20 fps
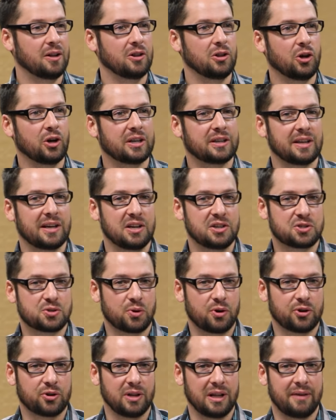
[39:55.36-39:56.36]
look at the
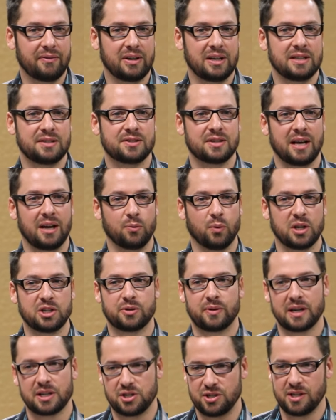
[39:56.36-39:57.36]
historical evidence and what
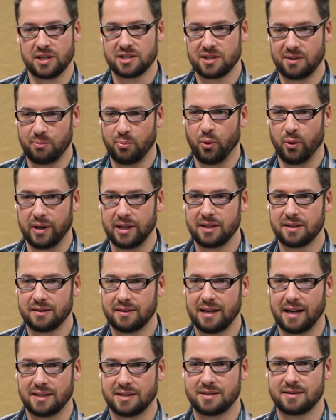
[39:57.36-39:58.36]
direction does it point.
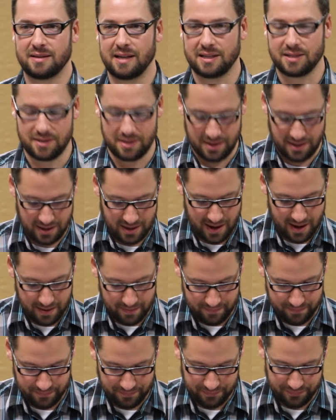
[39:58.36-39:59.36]
That's
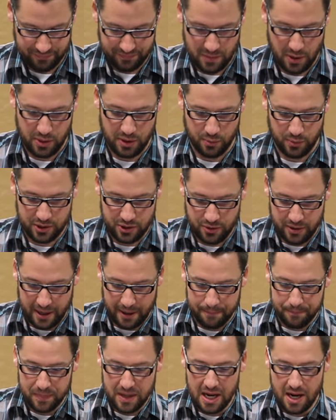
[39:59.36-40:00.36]
the thing we do
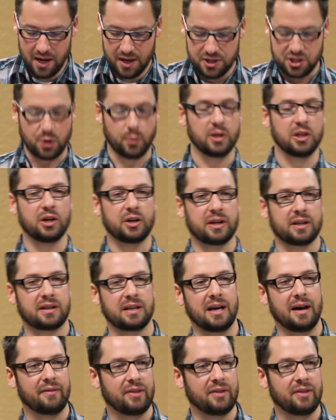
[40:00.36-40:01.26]
there. So we look at the